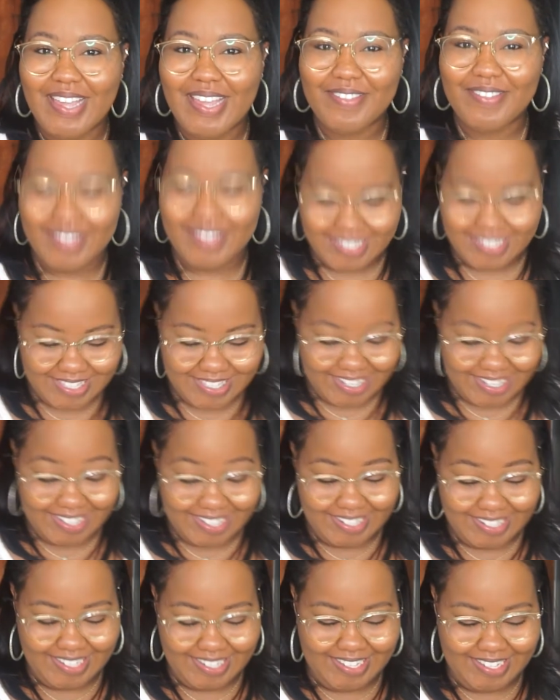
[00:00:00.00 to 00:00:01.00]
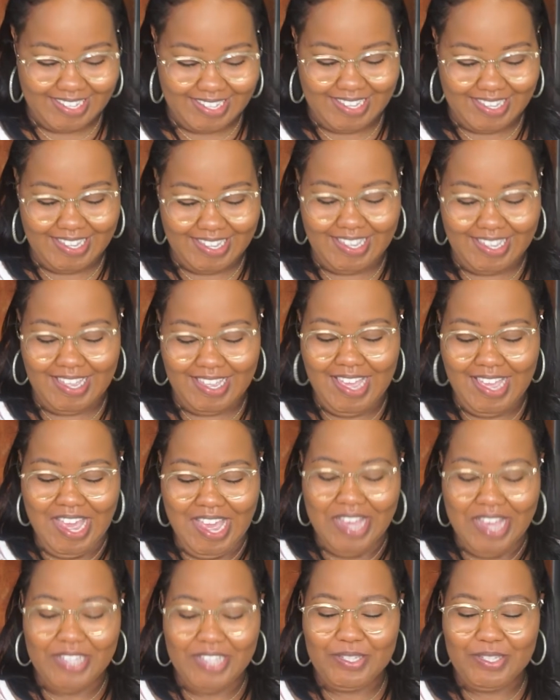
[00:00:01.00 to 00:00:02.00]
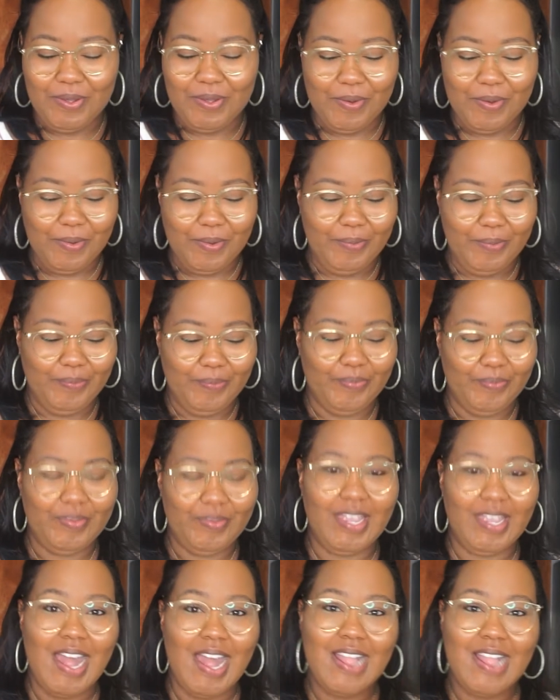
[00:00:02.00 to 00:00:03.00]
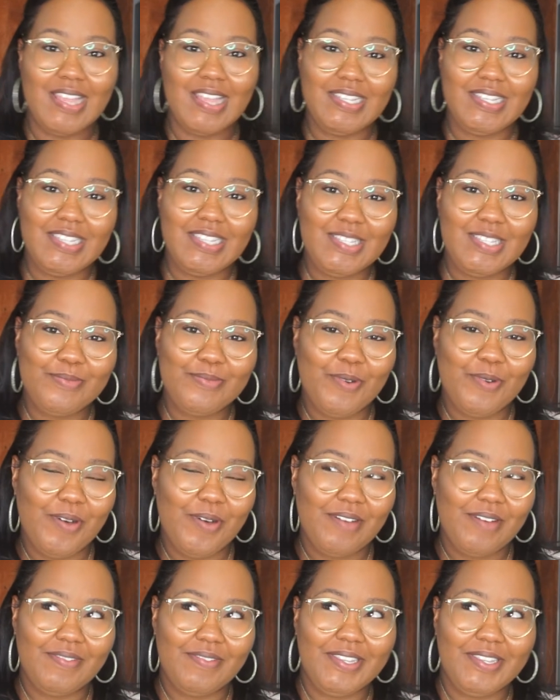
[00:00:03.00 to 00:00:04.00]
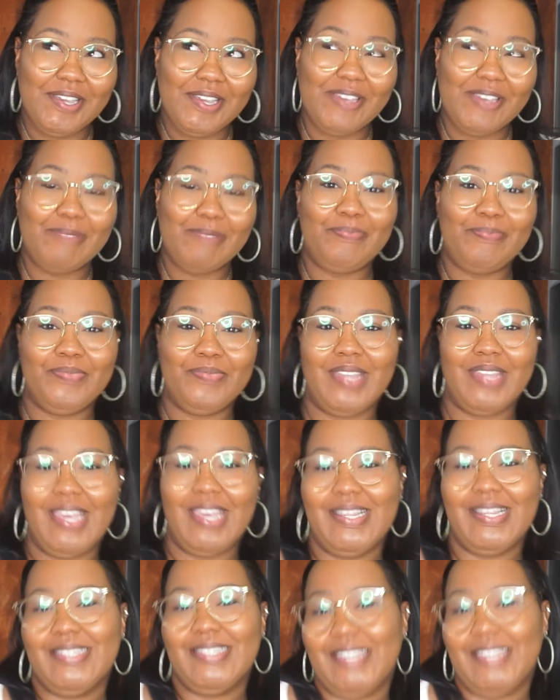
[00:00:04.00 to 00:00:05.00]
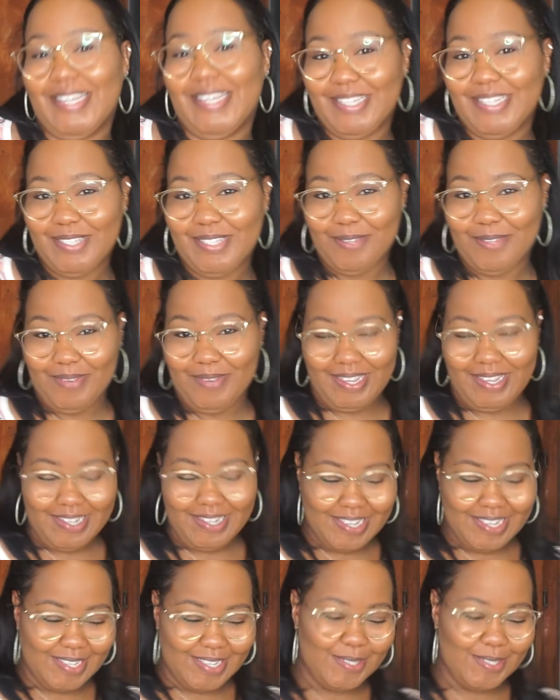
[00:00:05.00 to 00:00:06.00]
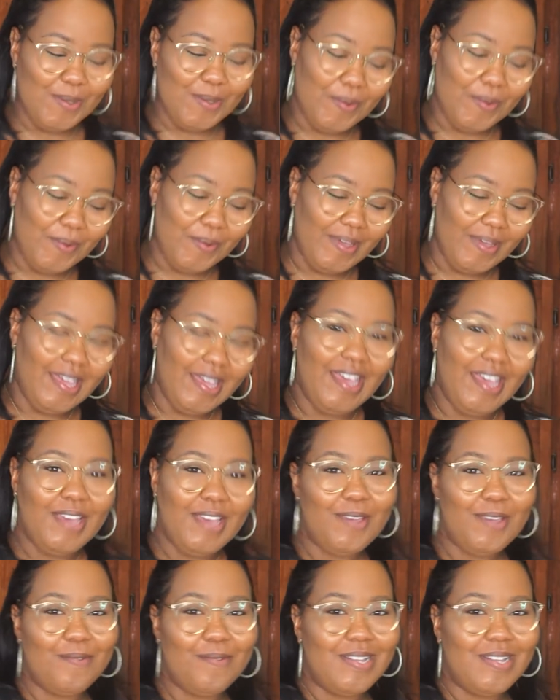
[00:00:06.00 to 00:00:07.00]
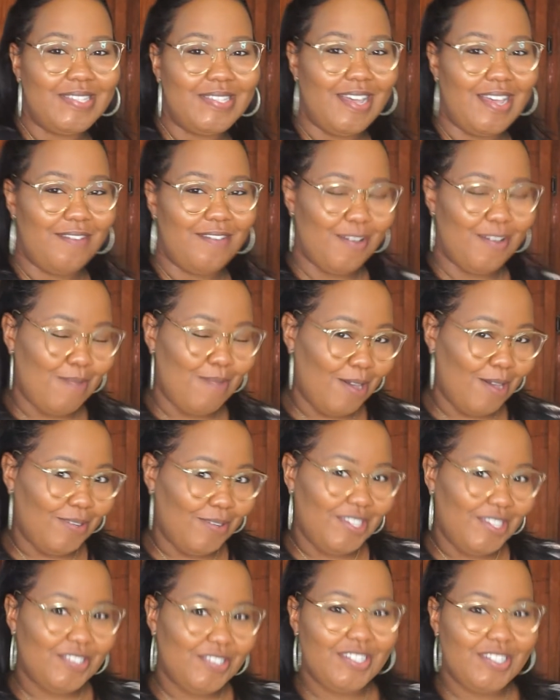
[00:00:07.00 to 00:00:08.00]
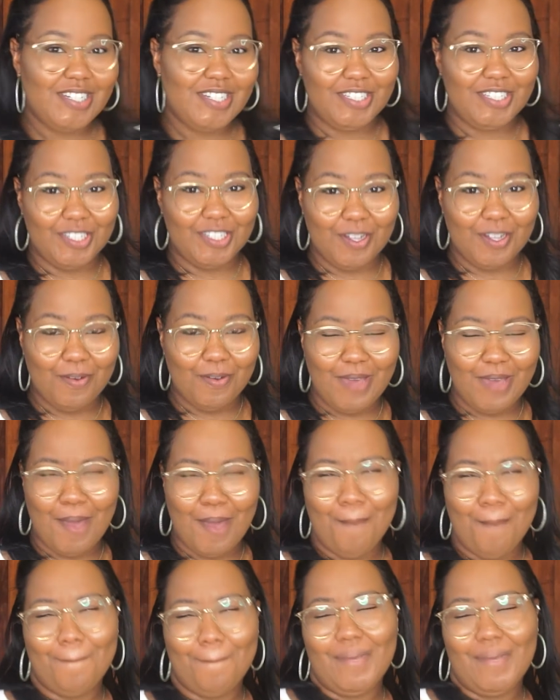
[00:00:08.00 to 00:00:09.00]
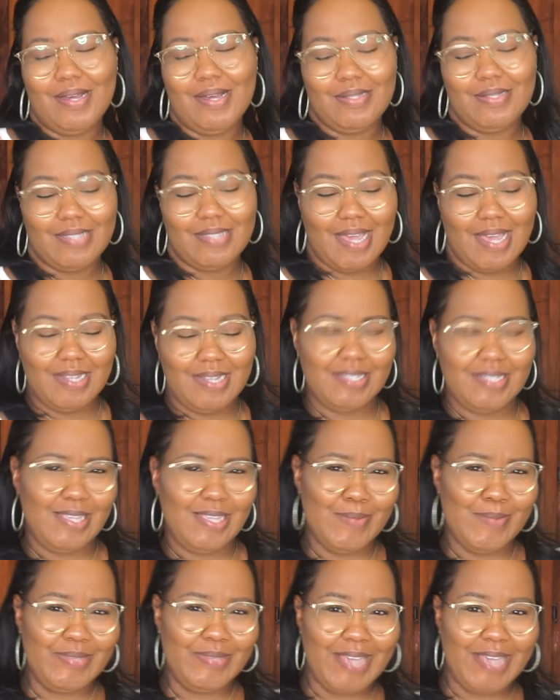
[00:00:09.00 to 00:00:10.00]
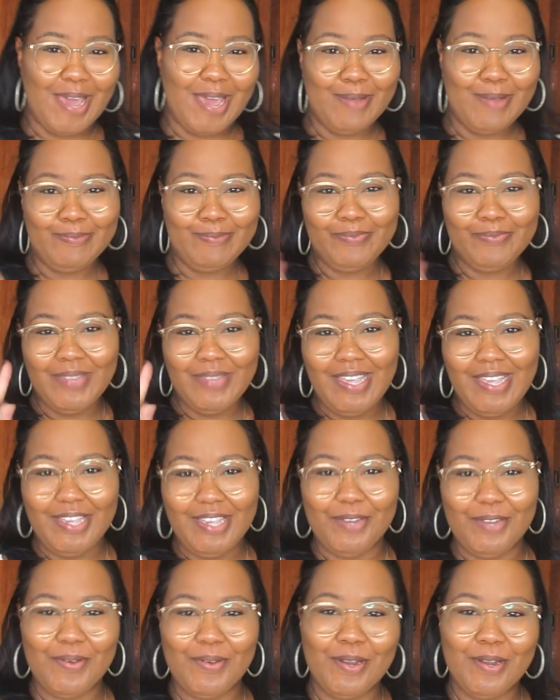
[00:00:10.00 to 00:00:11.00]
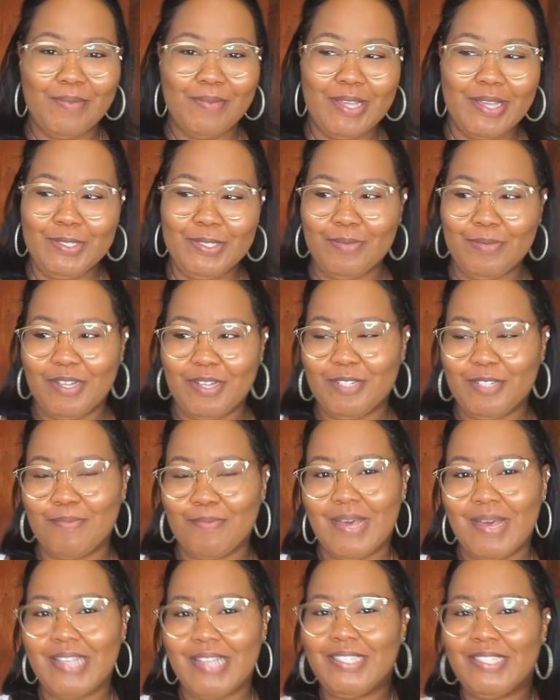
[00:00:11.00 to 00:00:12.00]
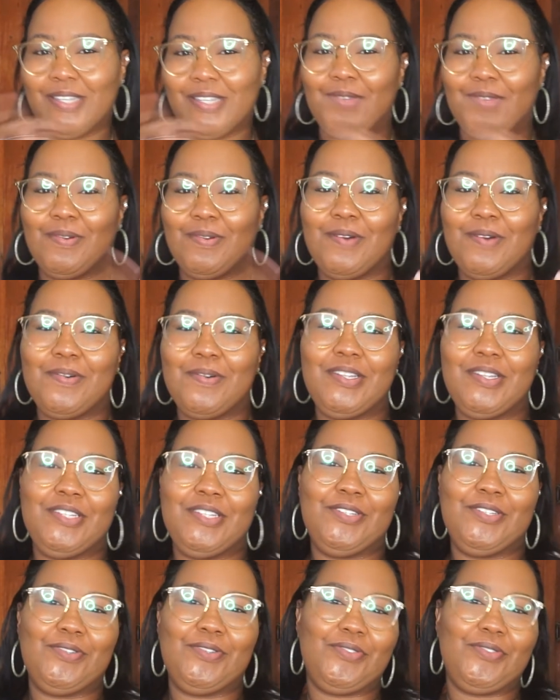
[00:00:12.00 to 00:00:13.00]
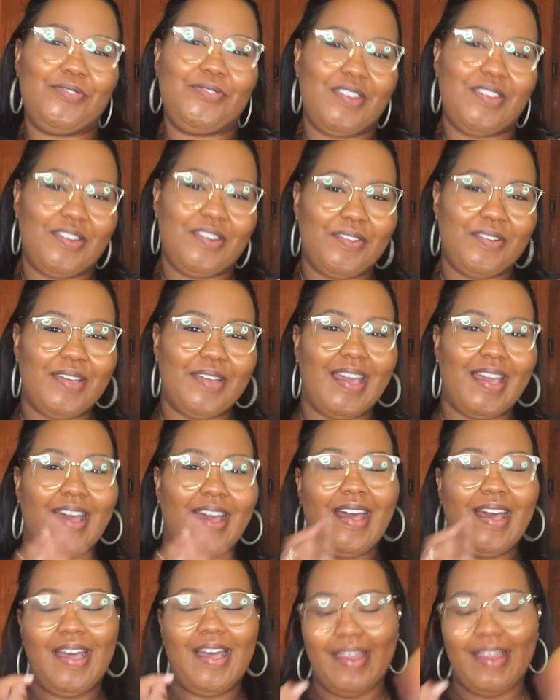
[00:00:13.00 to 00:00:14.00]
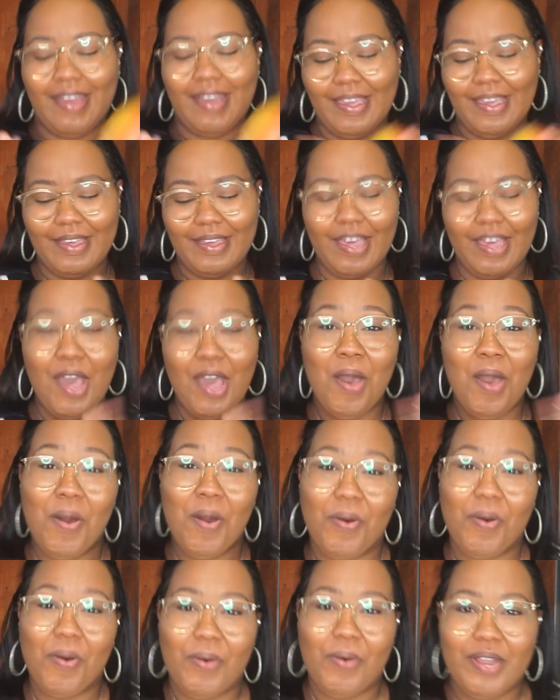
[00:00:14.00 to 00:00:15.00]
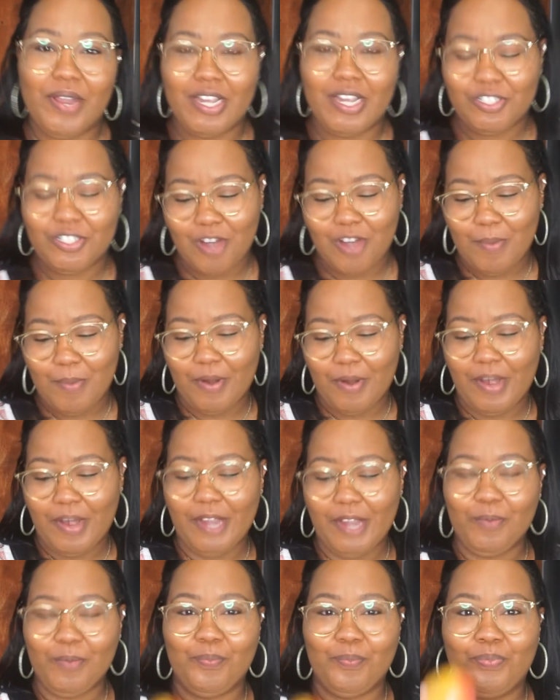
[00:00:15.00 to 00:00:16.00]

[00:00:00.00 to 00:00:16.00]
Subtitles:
For this technique. So this is more of the dainty way. So you want to have your mango the traditional way, but at the same time, you don't want to make too much mess. You don't want all the juice running on your hand, like all that drama, right?